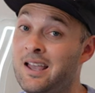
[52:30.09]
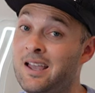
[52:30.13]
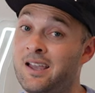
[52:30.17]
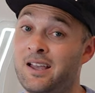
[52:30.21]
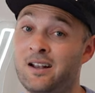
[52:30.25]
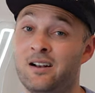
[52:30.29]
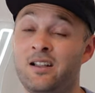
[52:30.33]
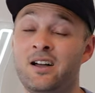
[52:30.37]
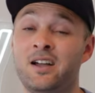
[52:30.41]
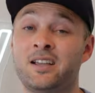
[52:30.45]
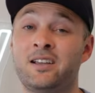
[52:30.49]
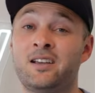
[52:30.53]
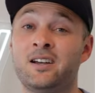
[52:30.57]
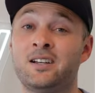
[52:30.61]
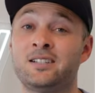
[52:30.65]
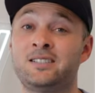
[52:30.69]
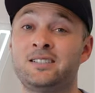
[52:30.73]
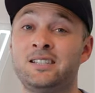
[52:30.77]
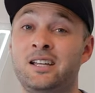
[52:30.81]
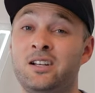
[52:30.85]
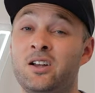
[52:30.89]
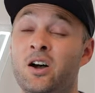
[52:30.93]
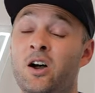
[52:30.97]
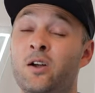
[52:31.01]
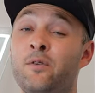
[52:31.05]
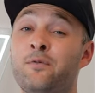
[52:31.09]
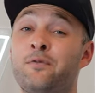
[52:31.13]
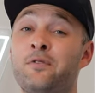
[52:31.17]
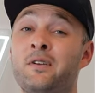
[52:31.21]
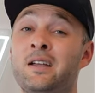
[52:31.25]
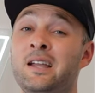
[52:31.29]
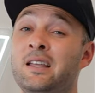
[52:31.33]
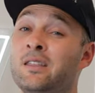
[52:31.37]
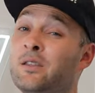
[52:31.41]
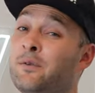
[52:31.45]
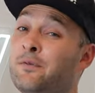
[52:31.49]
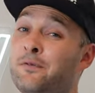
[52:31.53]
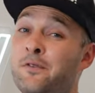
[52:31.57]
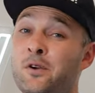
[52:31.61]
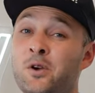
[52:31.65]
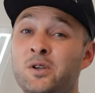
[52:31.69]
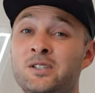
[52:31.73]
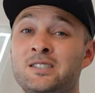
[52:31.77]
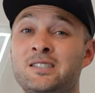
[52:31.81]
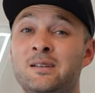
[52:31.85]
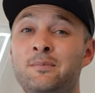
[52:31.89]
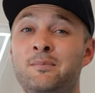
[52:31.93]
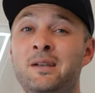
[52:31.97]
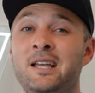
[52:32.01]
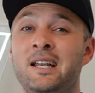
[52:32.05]
And like I said, hopefully the
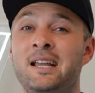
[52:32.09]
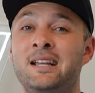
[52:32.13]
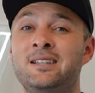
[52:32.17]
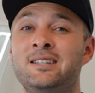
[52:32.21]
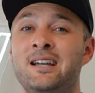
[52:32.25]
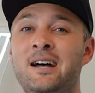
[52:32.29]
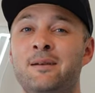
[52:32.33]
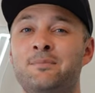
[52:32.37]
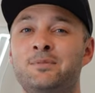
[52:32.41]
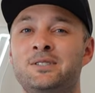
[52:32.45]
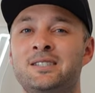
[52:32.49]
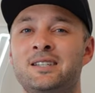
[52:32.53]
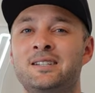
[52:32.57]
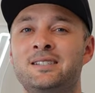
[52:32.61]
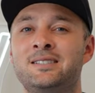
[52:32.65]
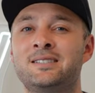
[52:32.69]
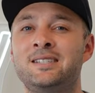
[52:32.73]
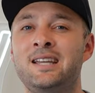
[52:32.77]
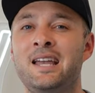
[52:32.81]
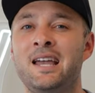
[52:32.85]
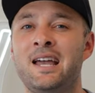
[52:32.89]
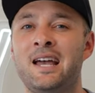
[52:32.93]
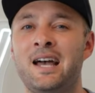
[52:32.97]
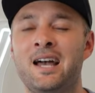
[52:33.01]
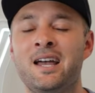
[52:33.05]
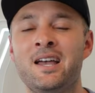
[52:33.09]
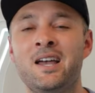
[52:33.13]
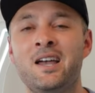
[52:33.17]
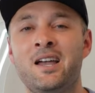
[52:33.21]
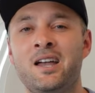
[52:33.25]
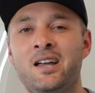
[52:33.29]
first of many dubs this year